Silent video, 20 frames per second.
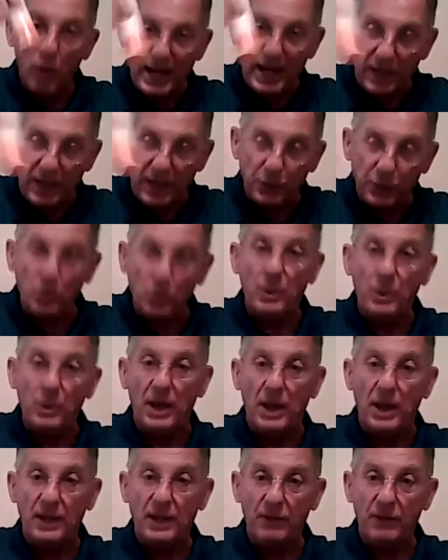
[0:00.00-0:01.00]
through without
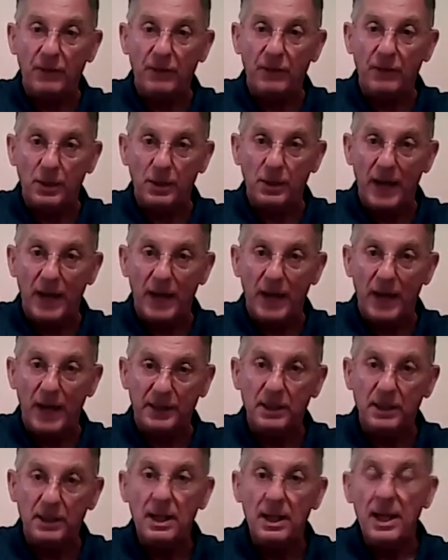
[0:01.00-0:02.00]
ever interacting
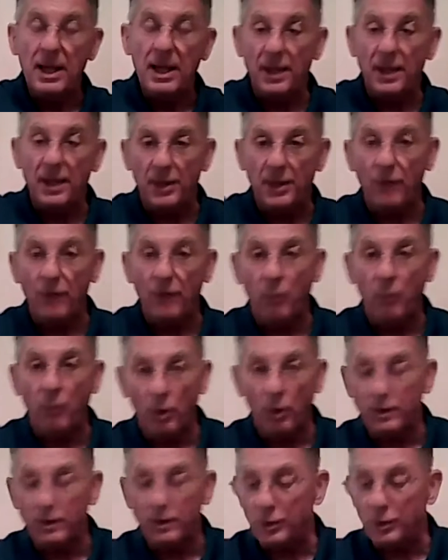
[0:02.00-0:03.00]
and therefore do
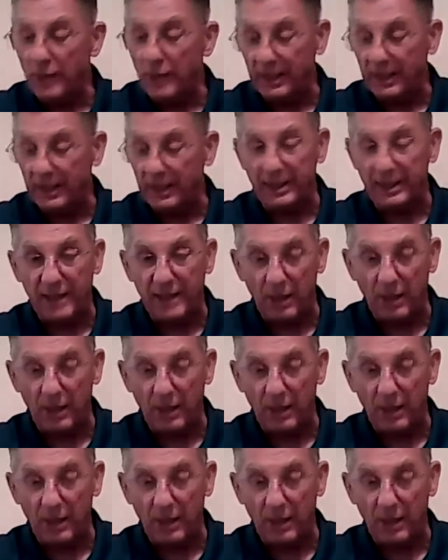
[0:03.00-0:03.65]
not get counted.